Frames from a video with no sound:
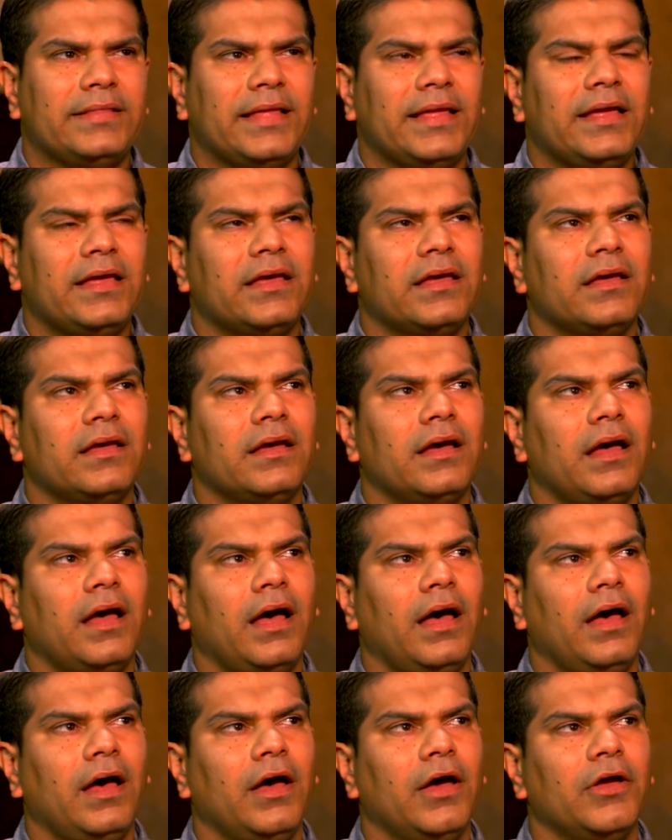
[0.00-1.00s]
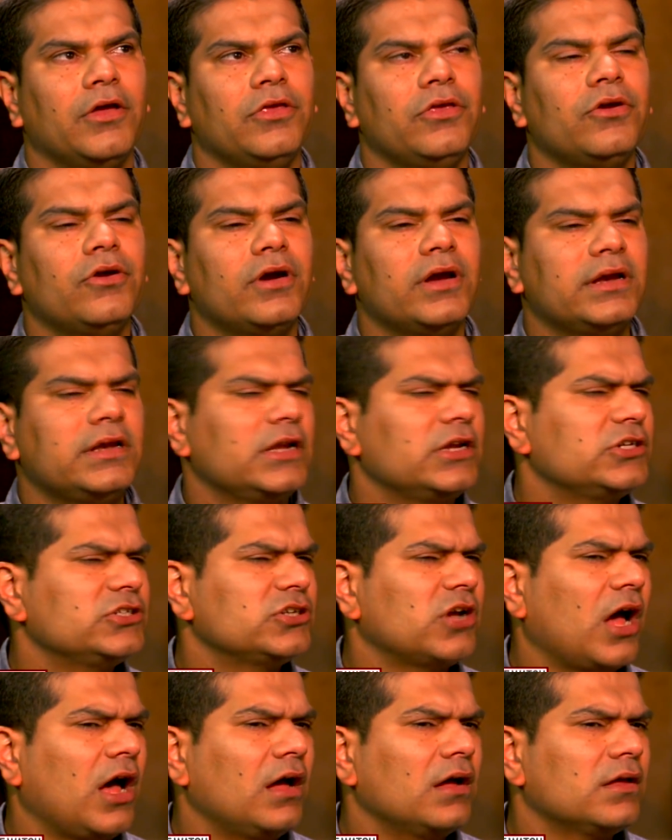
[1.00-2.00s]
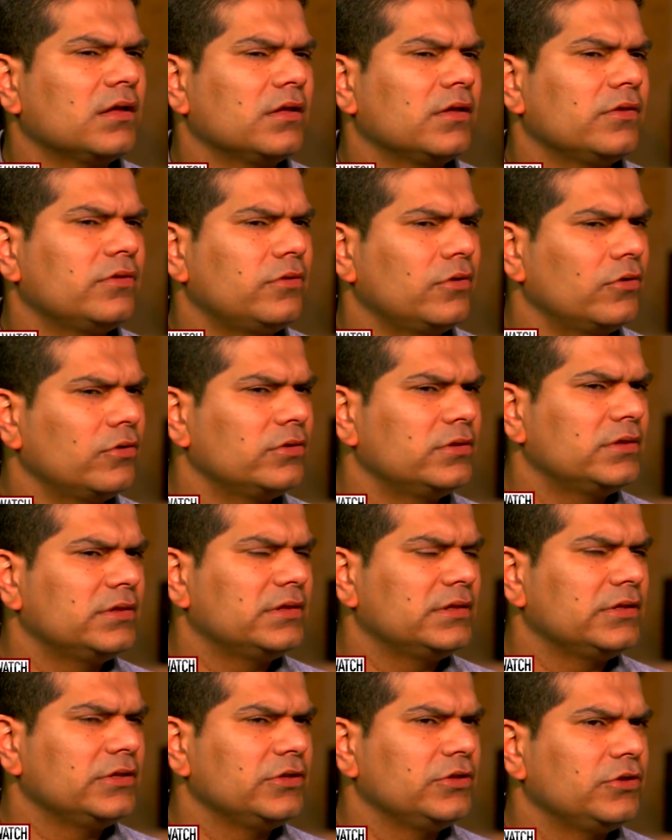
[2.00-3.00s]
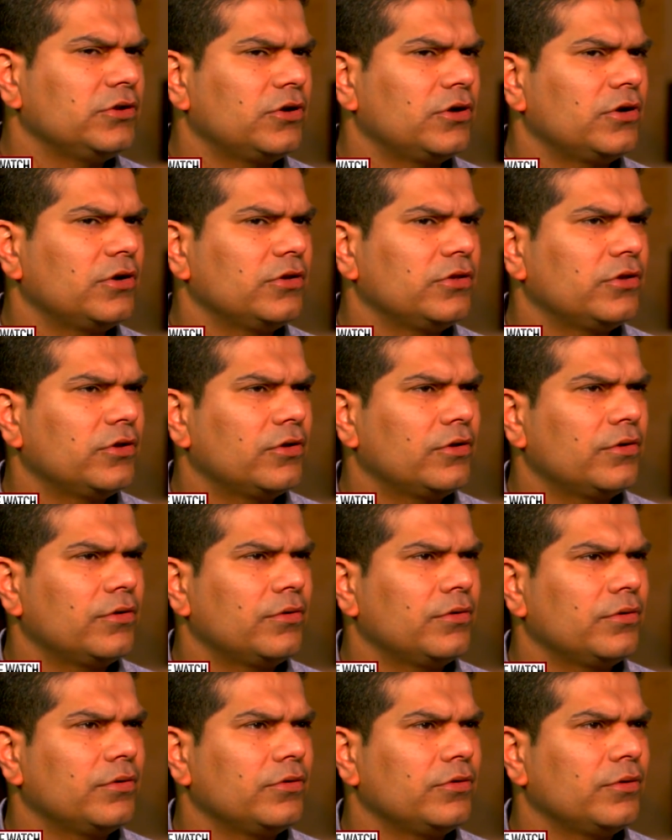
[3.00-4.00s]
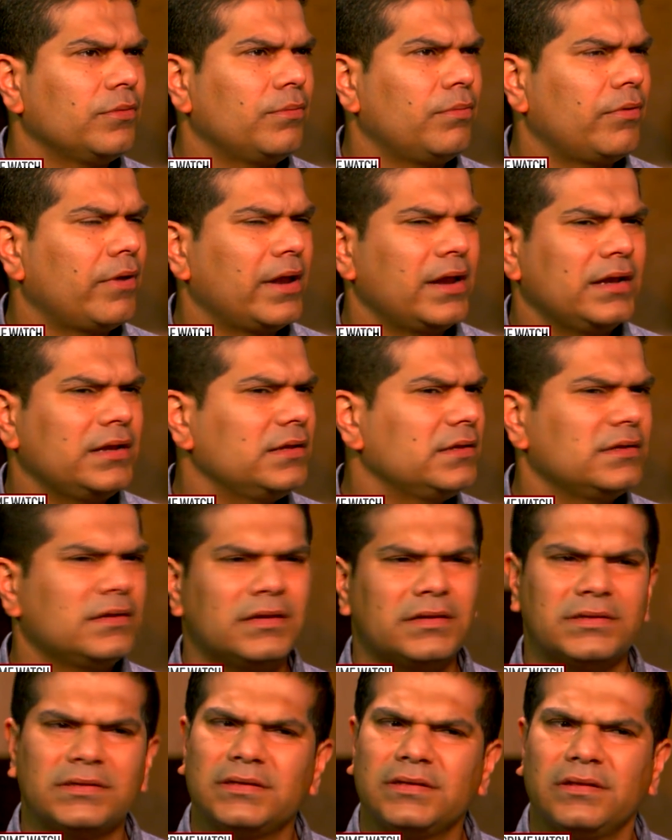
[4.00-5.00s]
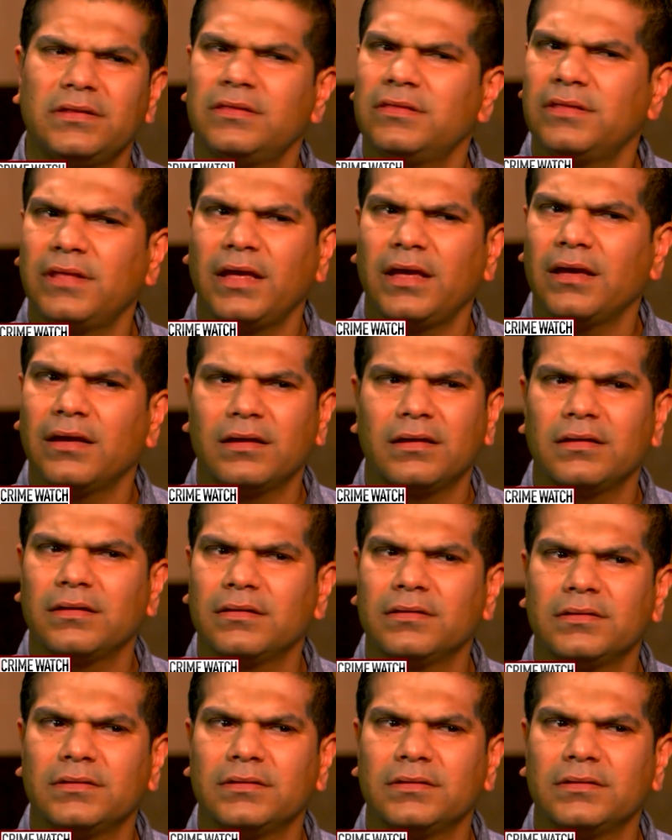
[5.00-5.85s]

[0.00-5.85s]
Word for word: think you're in a shock, so your brain doesn't think.